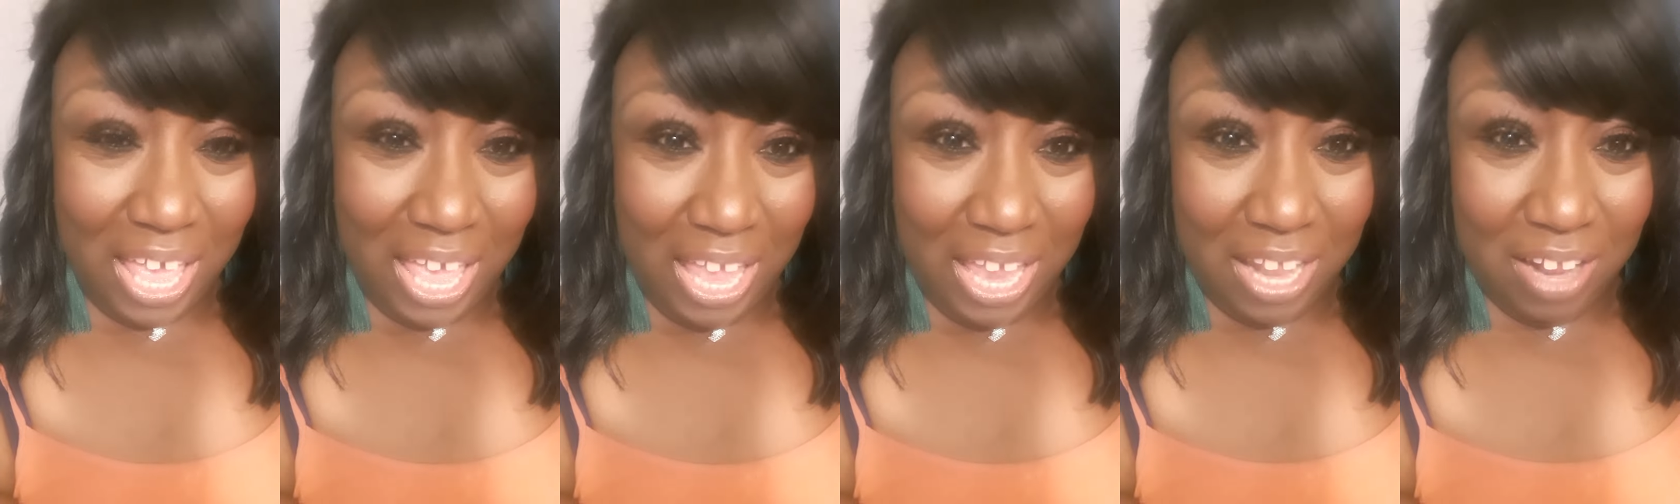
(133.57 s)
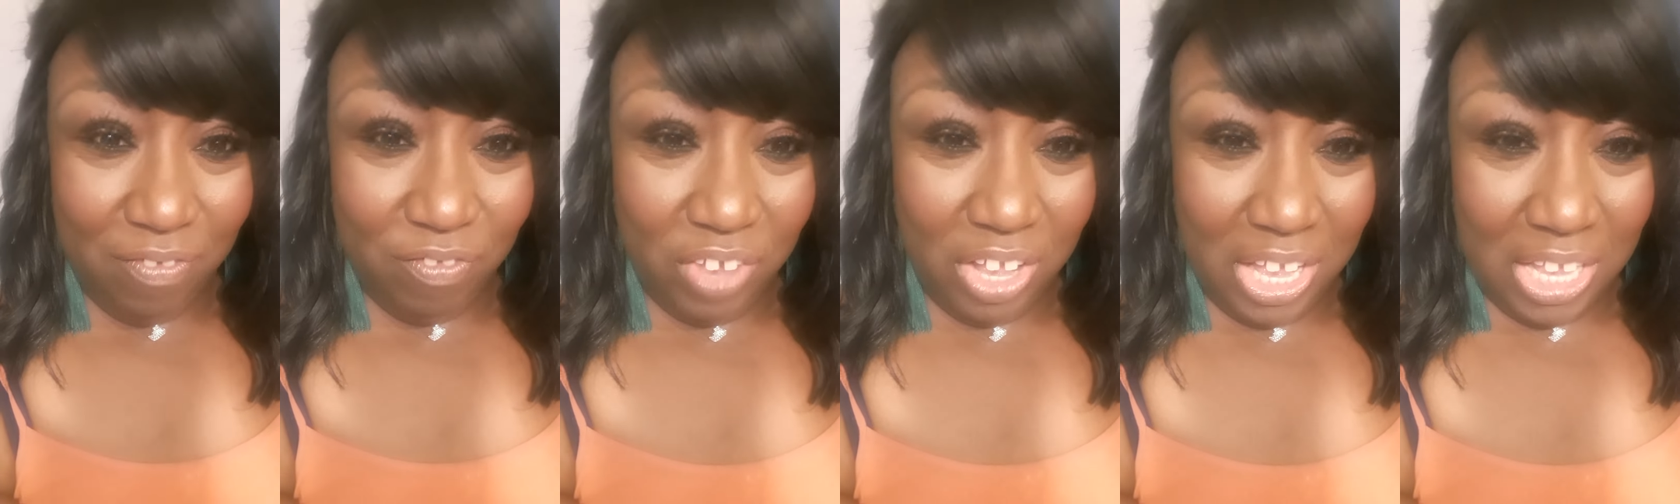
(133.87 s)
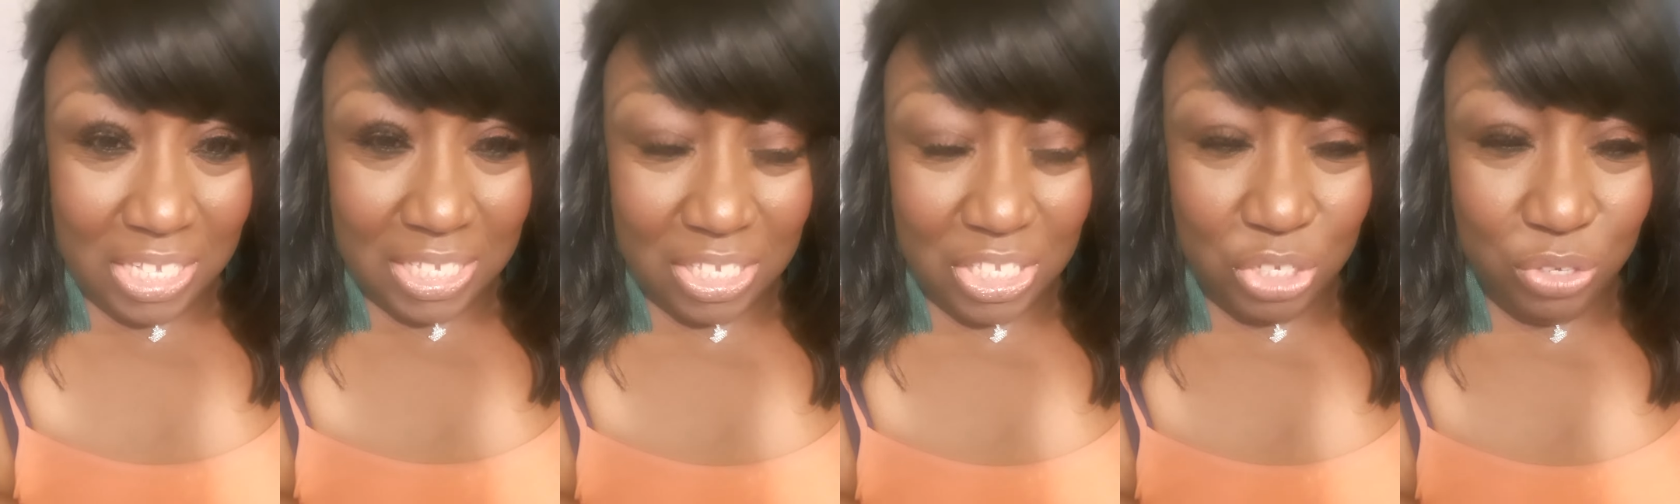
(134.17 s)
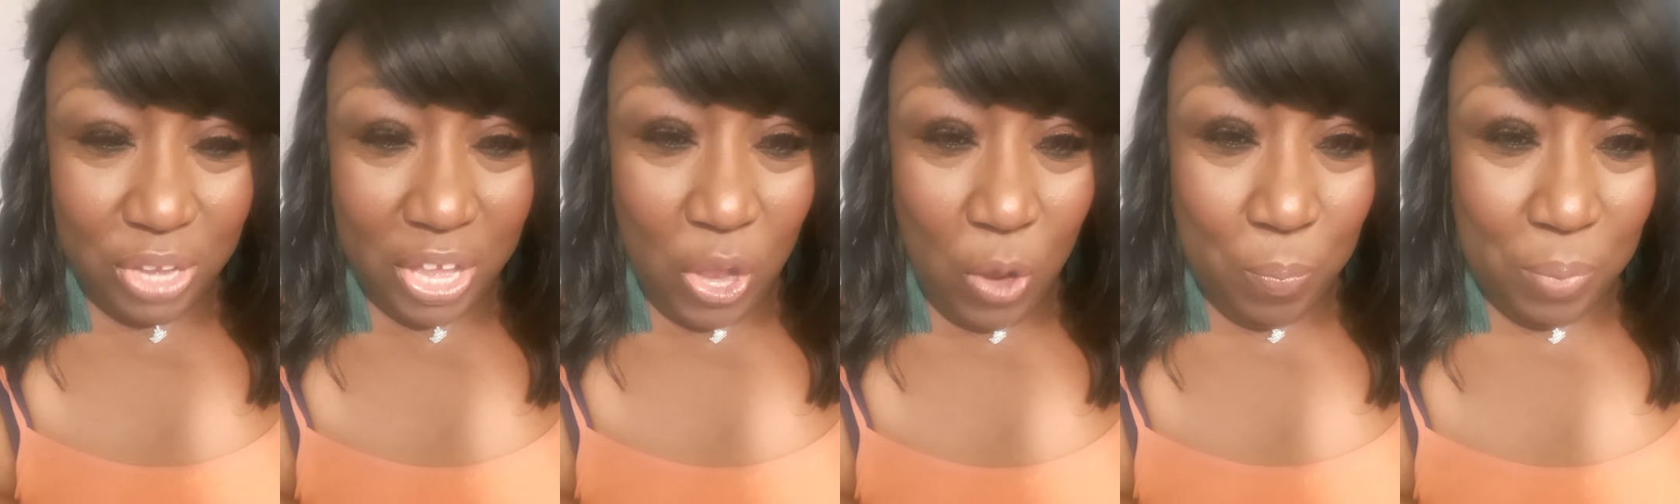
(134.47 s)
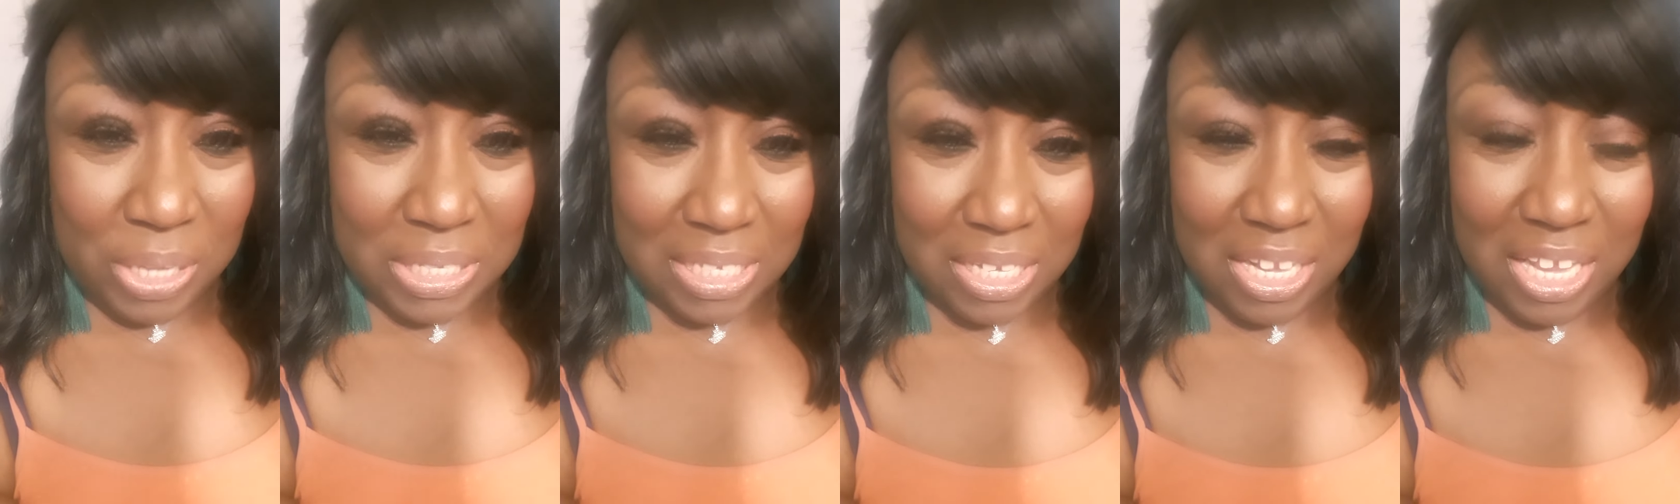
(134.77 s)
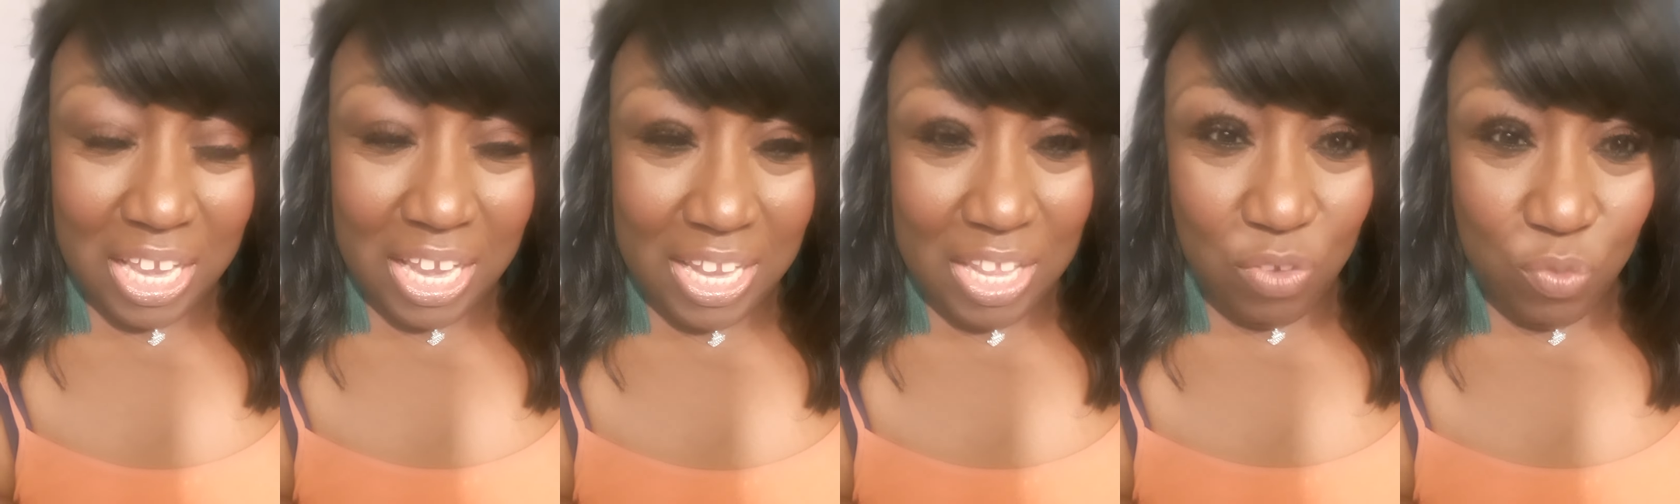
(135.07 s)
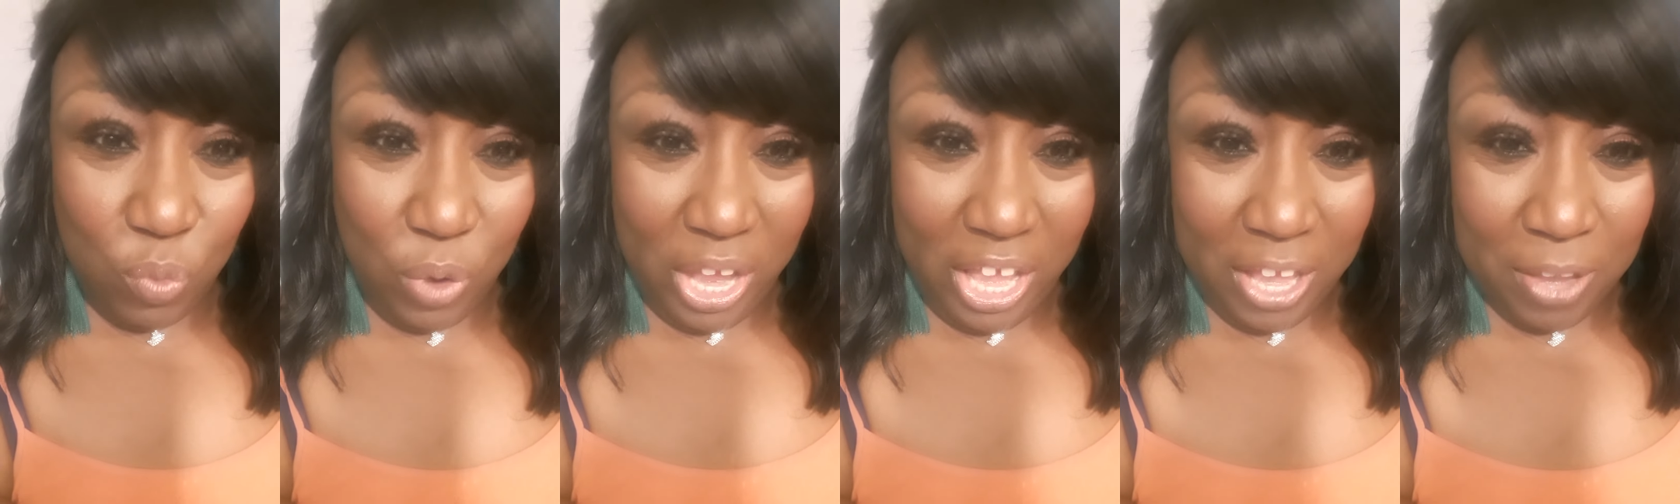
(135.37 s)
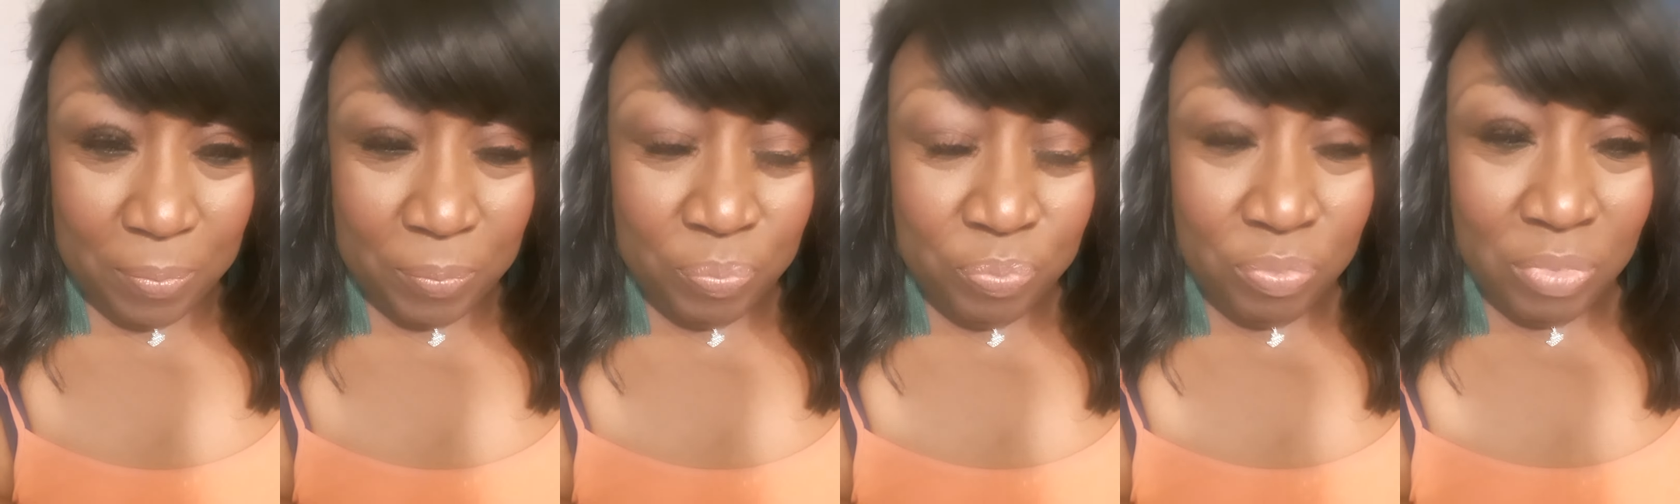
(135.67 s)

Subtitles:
aid of us to help us in any way